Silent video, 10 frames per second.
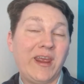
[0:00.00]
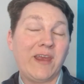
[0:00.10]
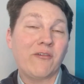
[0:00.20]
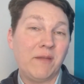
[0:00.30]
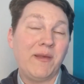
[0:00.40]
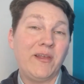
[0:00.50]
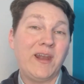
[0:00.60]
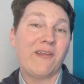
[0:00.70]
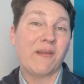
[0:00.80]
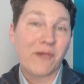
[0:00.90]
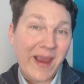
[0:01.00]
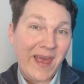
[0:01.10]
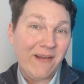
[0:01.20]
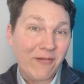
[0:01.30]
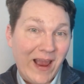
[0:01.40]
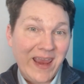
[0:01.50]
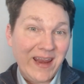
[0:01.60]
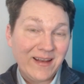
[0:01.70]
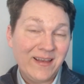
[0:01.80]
and credibility as a brand, right?